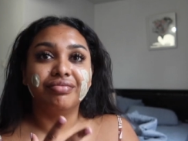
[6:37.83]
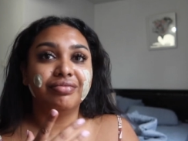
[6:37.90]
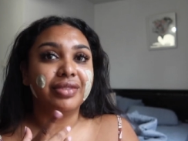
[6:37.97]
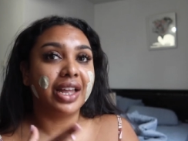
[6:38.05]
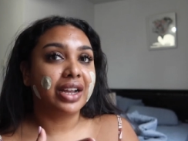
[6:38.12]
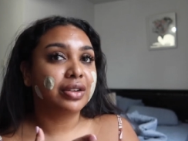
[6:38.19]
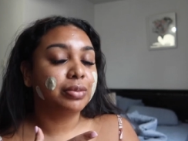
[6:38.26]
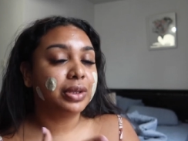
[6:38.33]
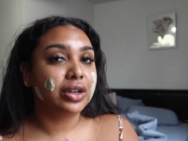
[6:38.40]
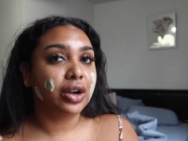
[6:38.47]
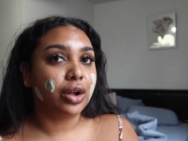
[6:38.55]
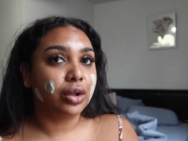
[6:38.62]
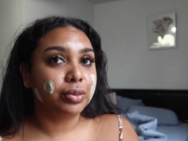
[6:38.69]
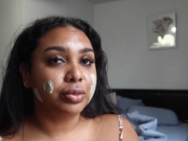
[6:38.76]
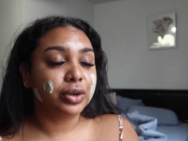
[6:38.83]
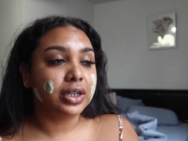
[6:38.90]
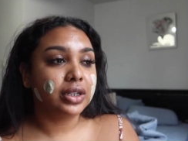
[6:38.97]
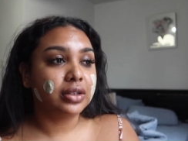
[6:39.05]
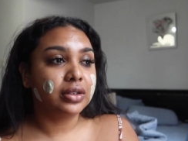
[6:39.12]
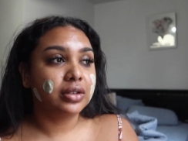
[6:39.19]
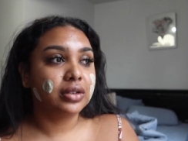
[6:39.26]
That could be the
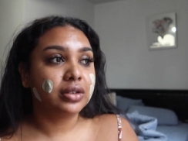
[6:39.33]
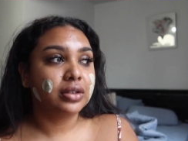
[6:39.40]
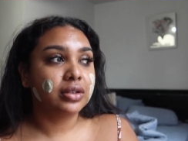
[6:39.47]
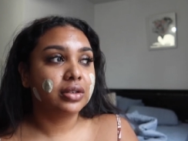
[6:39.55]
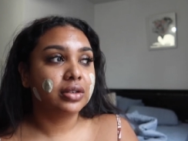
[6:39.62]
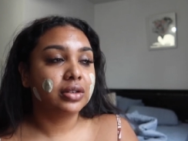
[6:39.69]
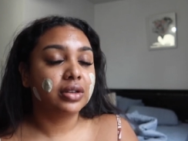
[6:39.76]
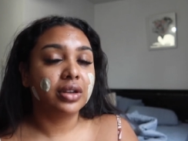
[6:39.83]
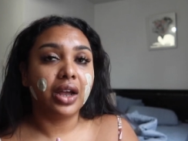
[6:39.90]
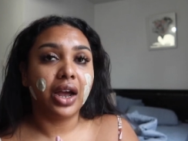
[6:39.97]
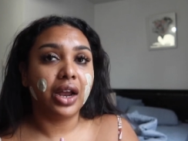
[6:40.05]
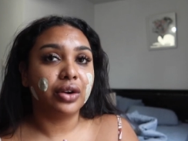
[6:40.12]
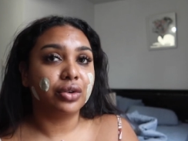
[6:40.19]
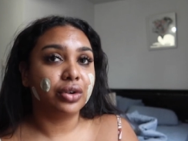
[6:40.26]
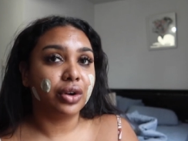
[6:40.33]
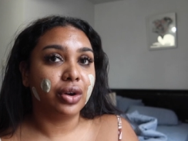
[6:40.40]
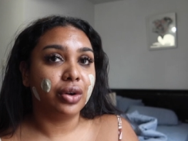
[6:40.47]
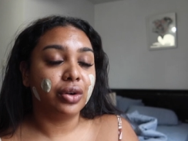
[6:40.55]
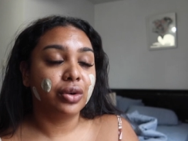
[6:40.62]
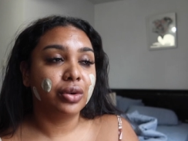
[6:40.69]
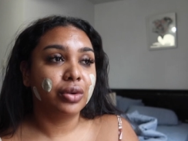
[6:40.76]
culprit. I don't
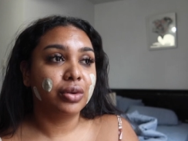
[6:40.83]
know